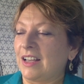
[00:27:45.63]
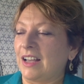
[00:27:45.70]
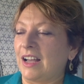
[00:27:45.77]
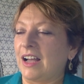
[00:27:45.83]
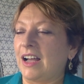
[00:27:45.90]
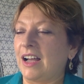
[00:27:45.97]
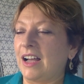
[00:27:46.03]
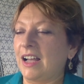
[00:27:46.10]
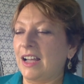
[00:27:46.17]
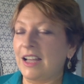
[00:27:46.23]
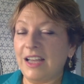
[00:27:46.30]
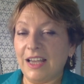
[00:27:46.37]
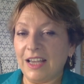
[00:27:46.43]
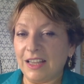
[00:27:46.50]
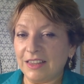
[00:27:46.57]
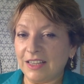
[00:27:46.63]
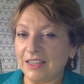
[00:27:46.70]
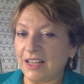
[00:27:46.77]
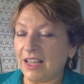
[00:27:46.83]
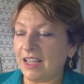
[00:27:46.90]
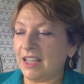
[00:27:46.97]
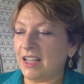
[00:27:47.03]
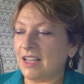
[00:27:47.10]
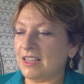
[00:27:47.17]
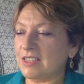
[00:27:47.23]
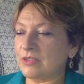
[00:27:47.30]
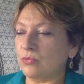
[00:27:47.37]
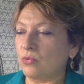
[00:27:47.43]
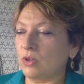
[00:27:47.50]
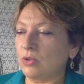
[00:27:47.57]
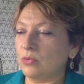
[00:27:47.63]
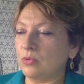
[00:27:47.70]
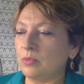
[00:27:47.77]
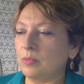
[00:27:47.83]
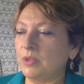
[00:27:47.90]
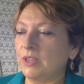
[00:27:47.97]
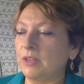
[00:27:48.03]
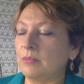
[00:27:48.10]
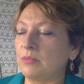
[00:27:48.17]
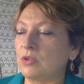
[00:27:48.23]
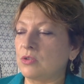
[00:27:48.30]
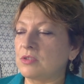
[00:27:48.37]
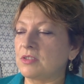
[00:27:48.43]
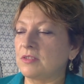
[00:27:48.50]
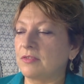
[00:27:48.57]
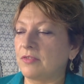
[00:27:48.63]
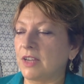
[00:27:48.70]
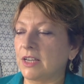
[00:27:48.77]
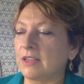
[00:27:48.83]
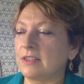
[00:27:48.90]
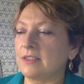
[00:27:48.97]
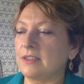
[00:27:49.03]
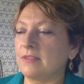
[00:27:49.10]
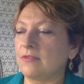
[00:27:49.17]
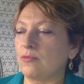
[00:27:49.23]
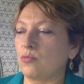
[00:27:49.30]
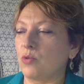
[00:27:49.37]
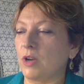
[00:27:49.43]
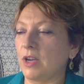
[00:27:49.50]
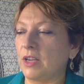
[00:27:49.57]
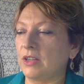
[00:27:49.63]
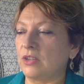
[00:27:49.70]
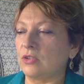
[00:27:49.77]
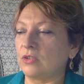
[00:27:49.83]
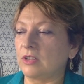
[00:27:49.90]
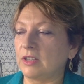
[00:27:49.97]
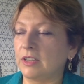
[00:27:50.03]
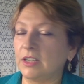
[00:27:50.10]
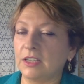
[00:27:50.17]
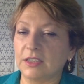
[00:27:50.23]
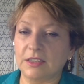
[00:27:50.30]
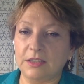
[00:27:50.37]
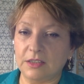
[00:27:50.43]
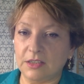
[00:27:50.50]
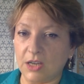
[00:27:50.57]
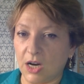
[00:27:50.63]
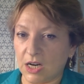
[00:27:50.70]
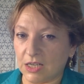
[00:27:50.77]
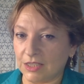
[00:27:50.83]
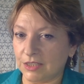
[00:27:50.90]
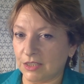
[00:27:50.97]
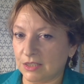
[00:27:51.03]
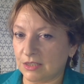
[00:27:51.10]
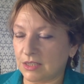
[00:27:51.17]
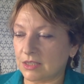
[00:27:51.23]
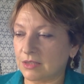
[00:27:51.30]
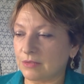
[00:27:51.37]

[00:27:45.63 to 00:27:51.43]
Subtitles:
And then I ask, what would be the most effective way to clear the darkness?